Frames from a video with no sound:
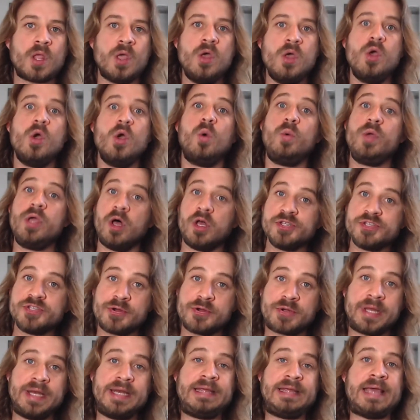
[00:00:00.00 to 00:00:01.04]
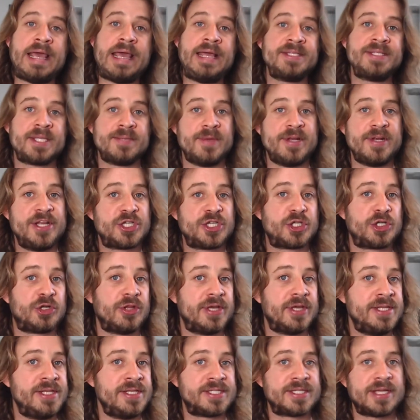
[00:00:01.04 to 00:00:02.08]
We also can gain some additional
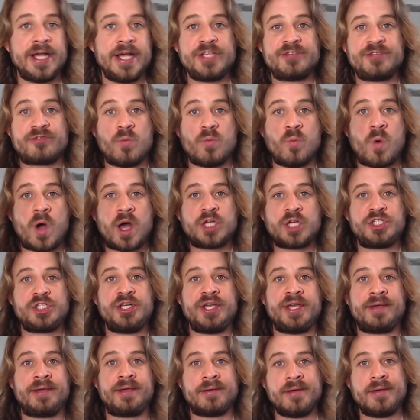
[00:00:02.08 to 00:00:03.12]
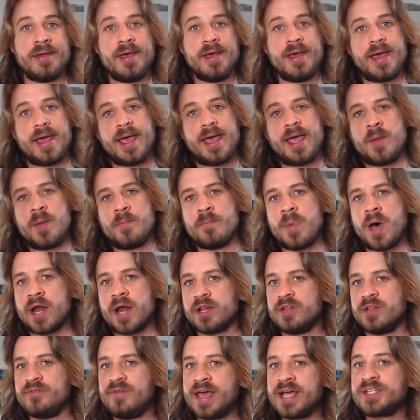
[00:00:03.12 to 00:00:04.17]
insights from watching a model
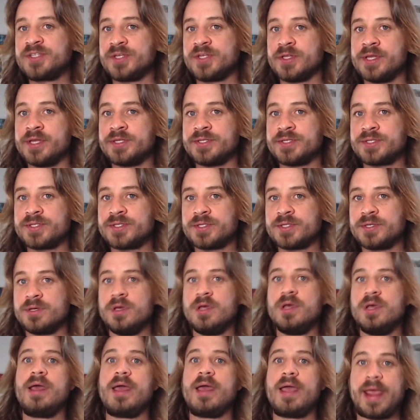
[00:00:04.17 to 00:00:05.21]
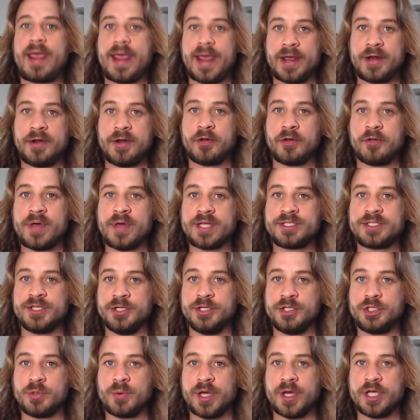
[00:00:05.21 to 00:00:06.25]
of excellence handle that
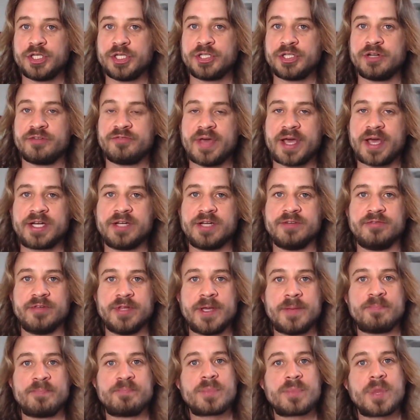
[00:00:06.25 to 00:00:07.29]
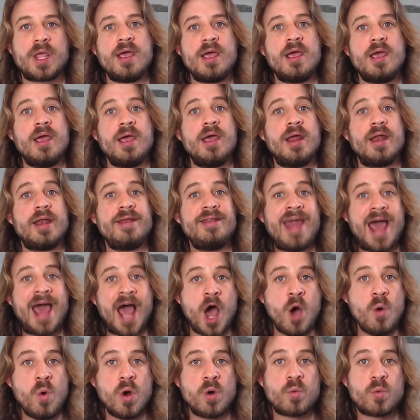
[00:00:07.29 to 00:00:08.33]
situation effectively. Now
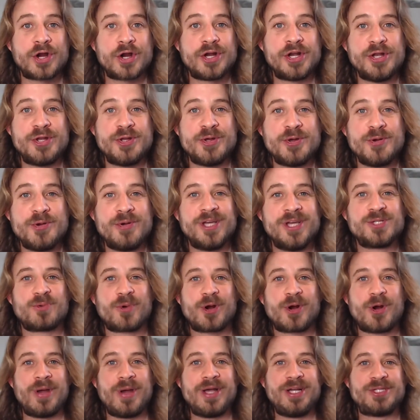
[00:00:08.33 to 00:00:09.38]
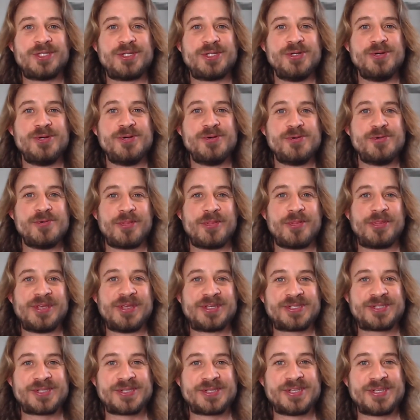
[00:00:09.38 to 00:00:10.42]
what we're going to do is we're going to,
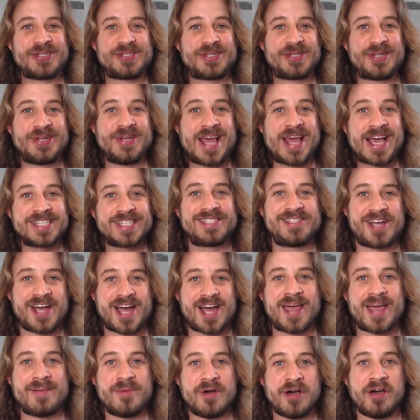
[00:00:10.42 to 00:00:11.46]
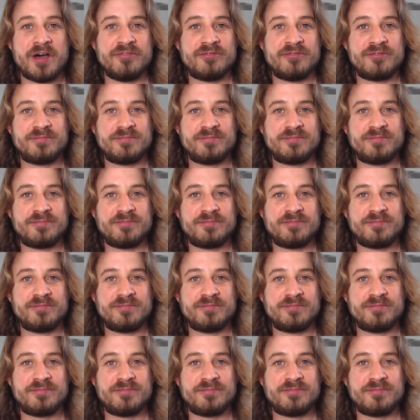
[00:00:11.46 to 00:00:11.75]
this next time of